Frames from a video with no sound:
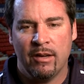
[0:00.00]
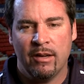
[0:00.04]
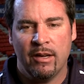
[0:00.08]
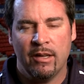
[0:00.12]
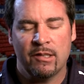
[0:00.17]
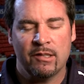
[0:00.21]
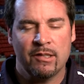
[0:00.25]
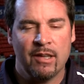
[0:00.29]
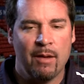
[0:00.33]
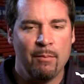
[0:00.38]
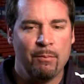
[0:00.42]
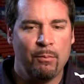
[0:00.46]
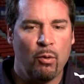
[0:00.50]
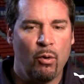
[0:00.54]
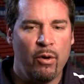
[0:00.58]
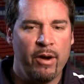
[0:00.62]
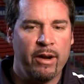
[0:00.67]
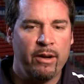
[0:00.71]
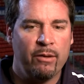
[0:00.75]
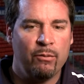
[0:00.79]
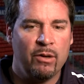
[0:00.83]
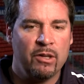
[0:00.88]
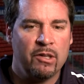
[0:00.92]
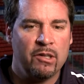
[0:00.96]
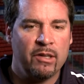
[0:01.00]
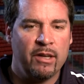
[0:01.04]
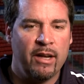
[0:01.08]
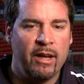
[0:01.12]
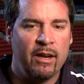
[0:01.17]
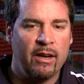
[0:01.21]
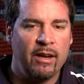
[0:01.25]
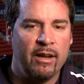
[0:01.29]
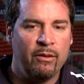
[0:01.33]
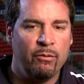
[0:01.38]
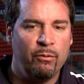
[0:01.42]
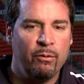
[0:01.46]
at some point, once
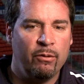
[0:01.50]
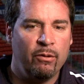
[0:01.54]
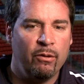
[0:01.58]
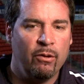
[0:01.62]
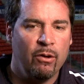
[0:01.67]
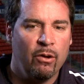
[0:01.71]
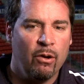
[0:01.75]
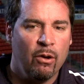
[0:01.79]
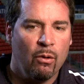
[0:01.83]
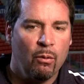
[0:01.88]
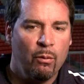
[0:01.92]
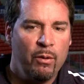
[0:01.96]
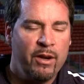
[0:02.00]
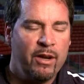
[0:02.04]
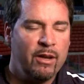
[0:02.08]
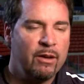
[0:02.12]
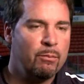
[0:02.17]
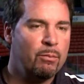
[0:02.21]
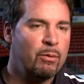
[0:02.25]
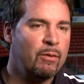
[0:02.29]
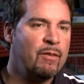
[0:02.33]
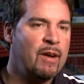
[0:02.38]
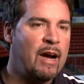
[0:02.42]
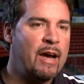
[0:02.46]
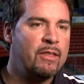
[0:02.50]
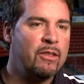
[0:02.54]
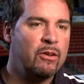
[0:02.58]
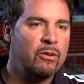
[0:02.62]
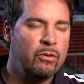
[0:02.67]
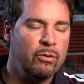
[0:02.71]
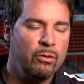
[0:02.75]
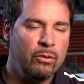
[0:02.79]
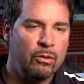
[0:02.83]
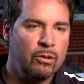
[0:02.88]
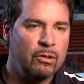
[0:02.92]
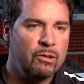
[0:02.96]
again, like, we can provide the
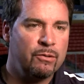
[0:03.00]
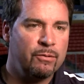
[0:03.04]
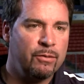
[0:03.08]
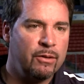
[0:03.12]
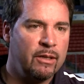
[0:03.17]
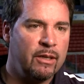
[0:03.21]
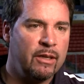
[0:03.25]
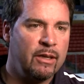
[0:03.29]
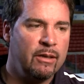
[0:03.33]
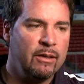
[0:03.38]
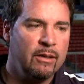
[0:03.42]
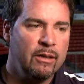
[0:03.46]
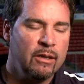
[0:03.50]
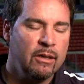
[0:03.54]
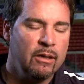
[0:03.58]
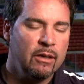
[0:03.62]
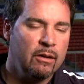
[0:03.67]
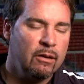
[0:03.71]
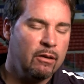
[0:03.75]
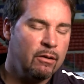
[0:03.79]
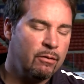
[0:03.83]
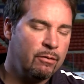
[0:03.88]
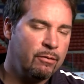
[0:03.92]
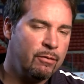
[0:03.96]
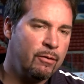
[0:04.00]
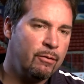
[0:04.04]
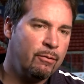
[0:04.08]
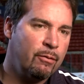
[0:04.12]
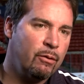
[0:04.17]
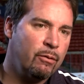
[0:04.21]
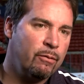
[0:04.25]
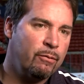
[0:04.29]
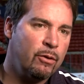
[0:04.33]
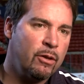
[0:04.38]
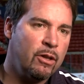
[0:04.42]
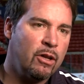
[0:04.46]
tools
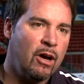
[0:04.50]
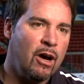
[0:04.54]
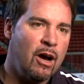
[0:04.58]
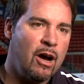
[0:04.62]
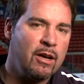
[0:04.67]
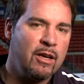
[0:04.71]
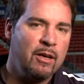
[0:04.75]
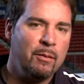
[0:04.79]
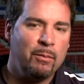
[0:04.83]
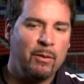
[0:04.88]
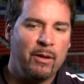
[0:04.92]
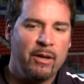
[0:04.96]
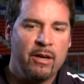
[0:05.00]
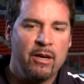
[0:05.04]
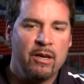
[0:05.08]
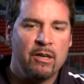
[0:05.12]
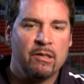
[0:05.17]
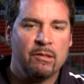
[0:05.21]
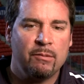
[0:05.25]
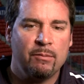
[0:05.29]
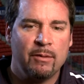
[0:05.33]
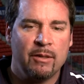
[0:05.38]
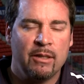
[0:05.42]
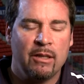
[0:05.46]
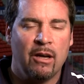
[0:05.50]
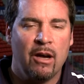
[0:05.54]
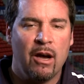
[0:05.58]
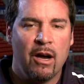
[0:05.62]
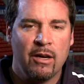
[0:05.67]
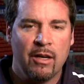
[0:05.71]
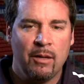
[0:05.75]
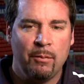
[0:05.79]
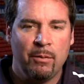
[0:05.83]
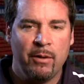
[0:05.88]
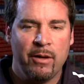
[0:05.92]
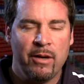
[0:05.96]
for the hockey players, but the
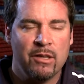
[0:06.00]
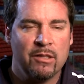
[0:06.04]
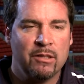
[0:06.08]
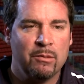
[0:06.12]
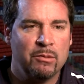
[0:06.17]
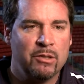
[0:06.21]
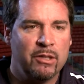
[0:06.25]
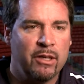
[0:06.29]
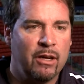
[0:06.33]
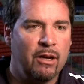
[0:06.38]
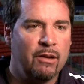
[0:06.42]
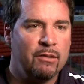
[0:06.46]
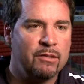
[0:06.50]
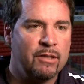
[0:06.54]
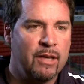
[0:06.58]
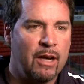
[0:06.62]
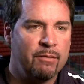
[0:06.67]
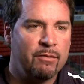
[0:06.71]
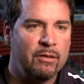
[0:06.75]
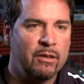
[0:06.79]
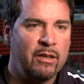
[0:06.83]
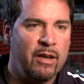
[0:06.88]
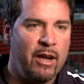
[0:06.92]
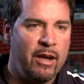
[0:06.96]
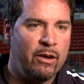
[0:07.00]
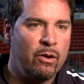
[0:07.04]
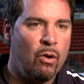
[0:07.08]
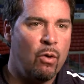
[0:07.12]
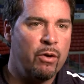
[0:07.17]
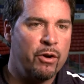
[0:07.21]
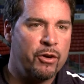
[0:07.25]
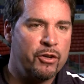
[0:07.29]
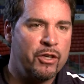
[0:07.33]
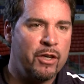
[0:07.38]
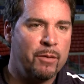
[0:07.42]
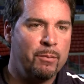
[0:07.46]
hockey players themselves have to take
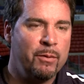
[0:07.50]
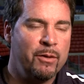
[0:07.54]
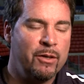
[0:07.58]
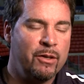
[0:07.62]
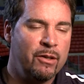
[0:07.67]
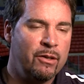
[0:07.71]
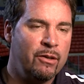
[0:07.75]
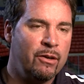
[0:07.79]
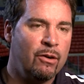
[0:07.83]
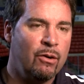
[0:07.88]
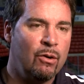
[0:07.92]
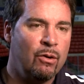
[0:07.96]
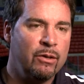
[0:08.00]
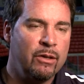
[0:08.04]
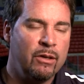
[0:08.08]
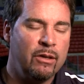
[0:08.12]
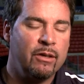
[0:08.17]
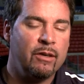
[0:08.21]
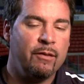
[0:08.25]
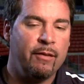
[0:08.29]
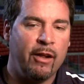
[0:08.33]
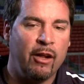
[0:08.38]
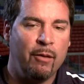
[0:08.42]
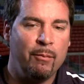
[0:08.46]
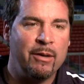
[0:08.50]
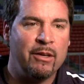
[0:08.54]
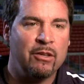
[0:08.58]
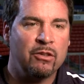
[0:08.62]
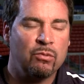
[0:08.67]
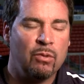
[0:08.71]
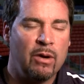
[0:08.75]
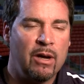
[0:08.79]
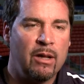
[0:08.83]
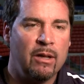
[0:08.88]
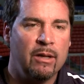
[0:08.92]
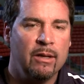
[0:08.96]
ownership into their own development
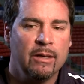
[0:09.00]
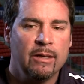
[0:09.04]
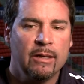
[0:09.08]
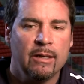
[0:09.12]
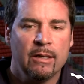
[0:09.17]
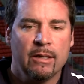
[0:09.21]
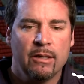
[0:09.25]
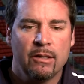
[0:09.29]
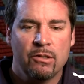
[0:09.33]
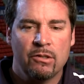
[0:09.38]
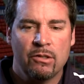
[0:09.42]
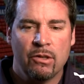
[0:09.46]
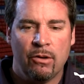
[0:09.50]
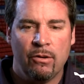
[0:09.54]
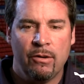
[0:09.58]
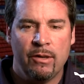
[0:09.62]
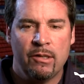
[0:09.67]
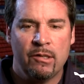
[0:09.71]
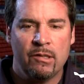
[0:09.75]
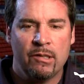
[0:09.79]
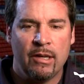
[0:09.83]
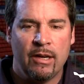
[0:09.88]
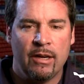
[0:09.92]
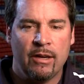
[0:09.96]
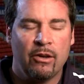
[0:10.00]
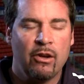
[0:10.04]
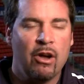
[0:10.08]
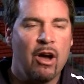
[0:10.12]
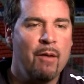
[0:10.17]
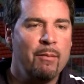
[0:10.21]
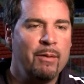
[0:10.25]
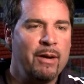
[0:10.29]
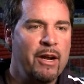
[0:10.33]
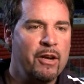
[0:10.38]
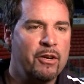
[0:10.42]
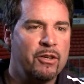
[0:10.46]
as well. So it's a
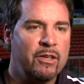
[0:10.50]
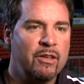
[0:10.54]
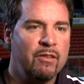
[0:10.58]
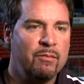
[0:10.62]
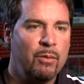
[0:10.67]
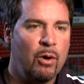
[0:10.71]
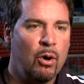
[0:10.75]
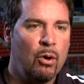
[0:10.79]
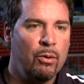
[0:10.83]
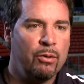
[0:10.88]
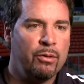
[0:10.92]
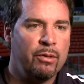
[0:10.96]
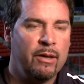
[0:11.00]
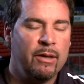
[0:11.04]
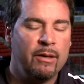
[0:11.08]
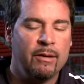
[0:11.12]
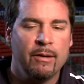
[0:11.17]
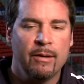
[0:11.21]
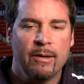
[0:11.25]
combination of both,